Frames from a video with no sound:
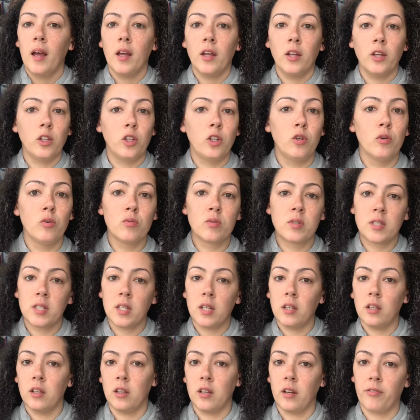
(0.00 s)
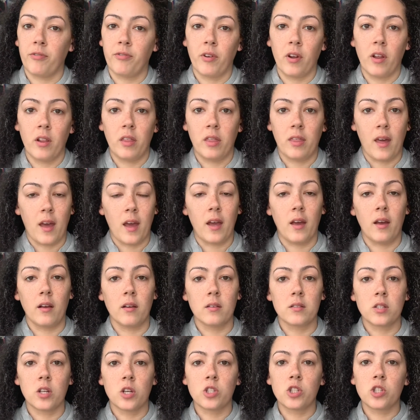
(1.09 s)
you see different
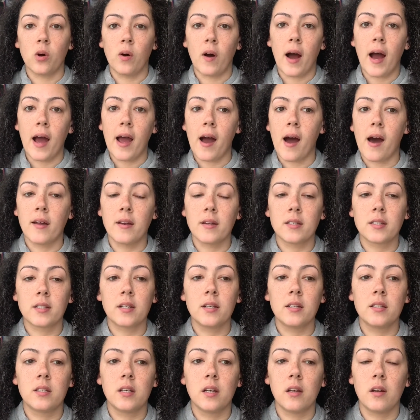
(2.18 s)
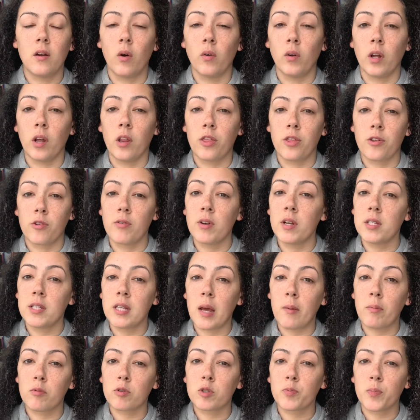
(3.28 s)
things. So I honestly did only 3
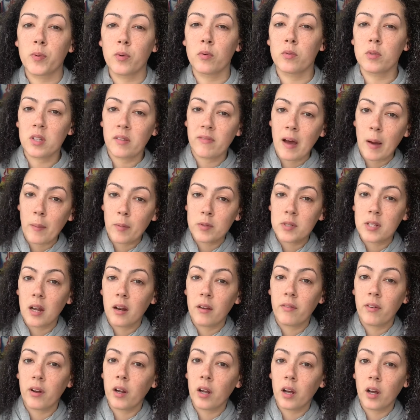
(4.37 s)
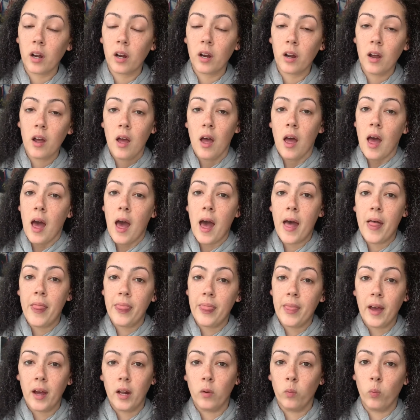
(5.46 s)
tablespoons of apple cider vinegar and
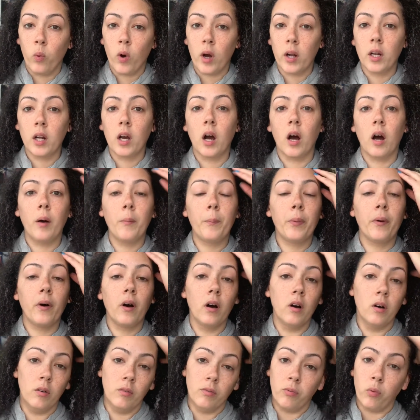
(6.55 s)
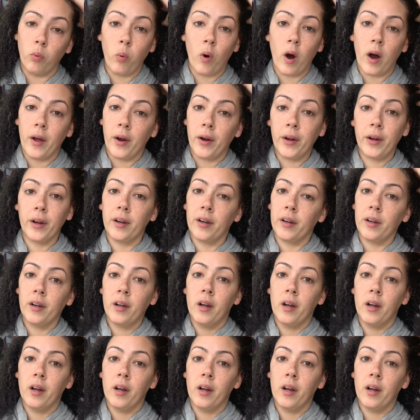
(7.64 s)
then 1 cup of water,